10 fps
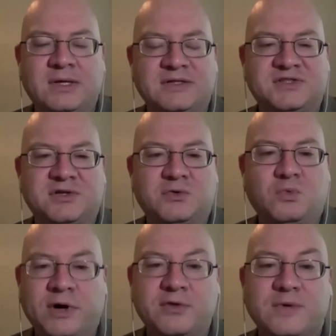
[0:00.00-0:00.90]
So
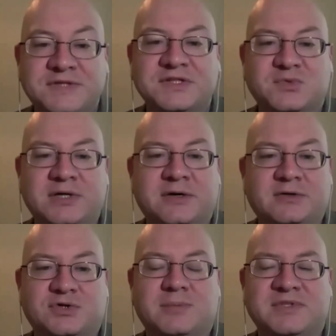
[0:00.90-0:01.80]
one of the reasons why
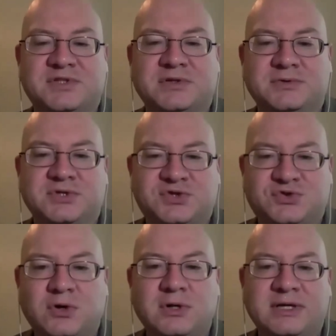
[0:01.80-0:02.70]
Donald Trump is so
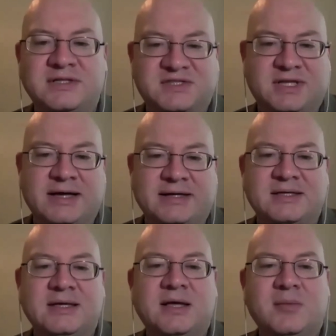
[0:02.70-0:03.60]
strongly
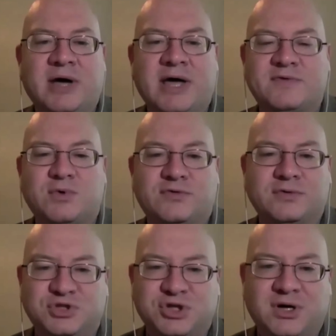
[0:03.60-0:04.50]
disliked by everyone
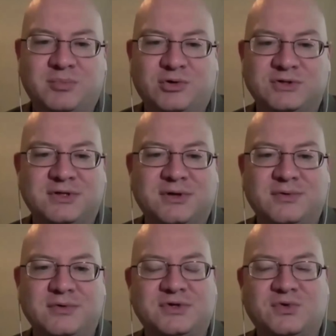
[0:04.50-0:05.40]
from John Bolton
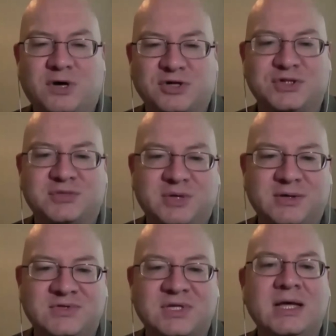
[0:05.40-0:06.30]
through to the Washington
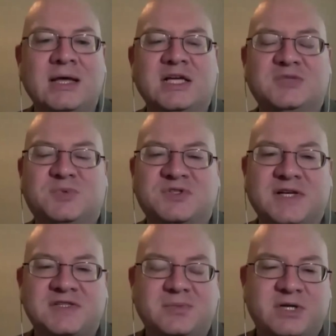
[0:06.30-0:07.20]
Post is
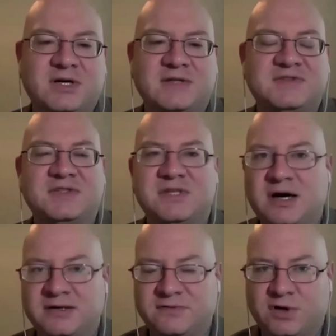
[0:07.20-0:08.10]
precisely because he is
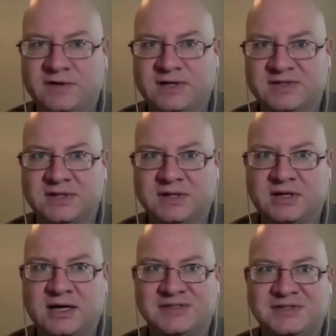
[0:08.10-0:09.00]
not involving us in the
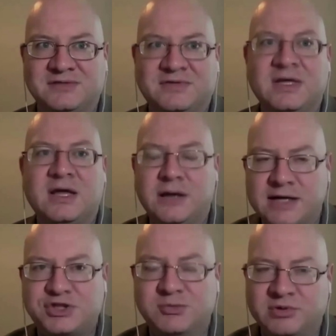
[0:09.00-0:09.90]
kinds of
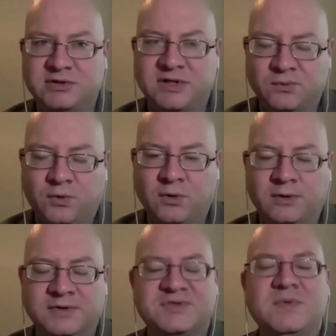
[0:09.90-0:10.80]
nation-building
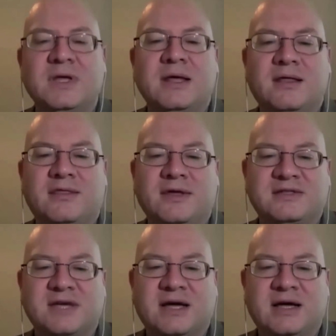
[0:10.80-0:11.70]
wars that
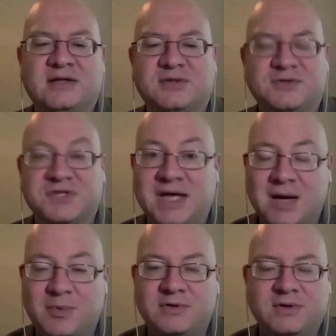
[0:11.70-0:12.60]
Tulsi
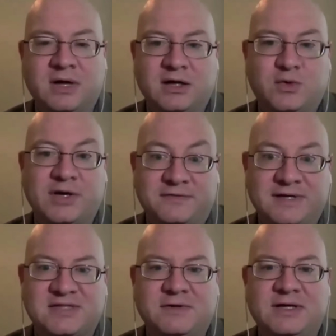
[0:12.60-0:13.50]
Gabbard quite
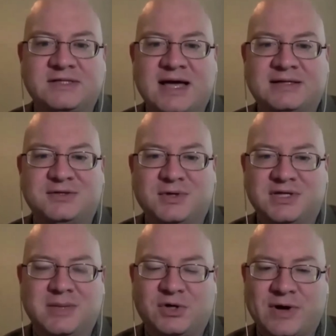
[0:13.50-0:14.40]
effectively attacked during the
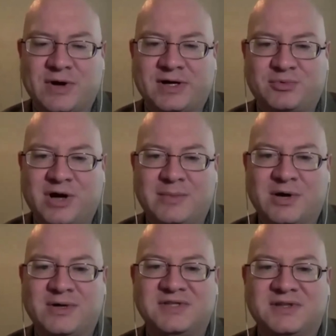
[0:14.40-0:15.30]
Democratic
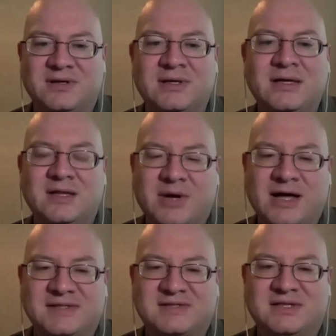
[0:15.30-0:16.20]
primaries in the
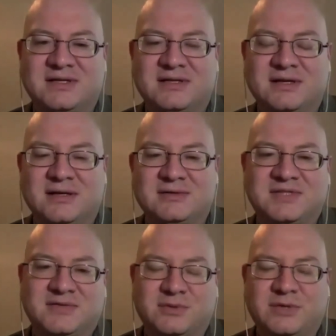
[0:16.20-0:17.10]
past
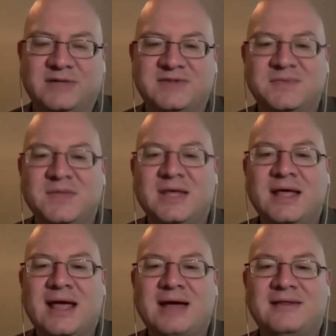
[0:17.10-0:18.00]
several months,
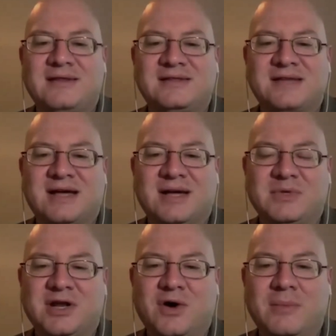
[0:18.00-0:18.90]
and that
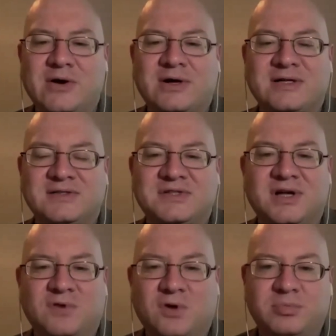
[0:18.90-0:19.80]
you know, Americans
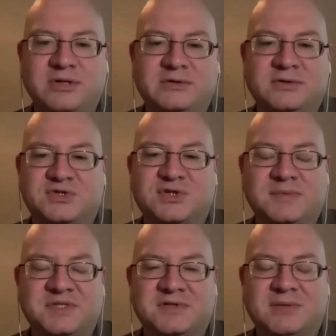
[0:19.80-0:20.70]
of political
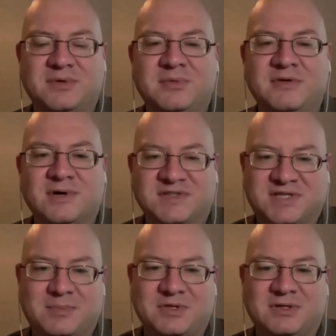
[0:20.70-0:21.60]
stripes have come to be very
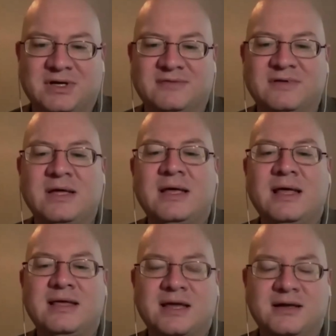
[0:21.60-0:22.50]
skeptical of,
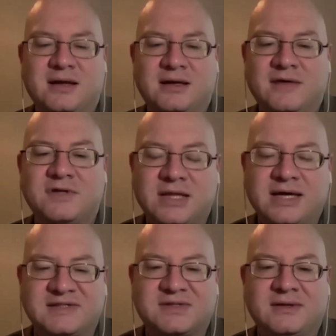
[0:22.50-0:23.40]
yet
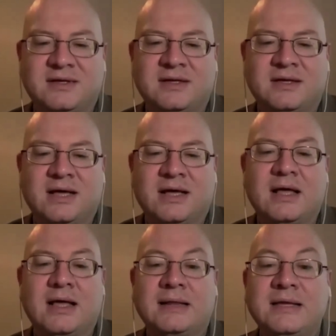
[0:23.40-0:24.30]
nevertheless the
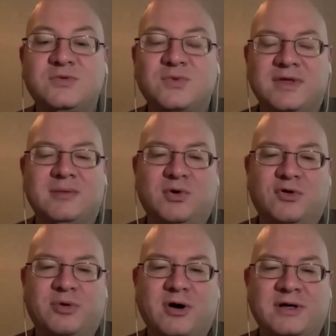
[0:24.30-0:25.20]
elite within
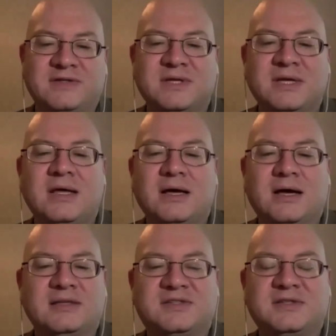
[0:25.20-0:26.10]
both parties
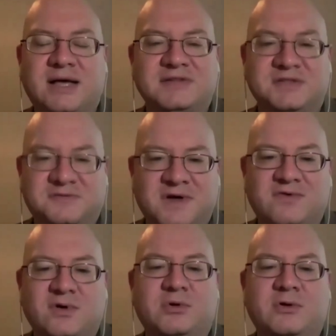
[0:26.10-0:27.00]
still has this
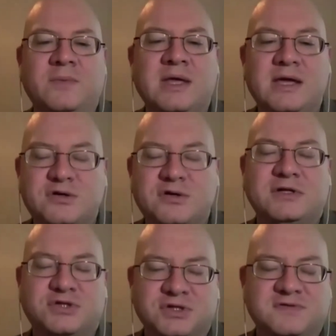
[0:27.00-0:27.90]
favorable
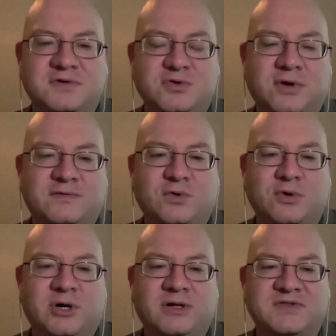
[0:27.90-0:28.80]
interventionist view on
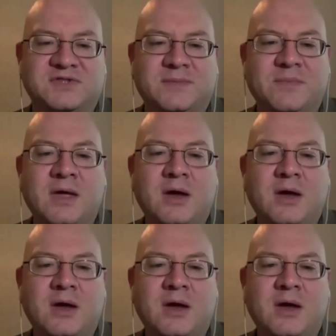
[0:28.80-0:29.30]
foreign policy.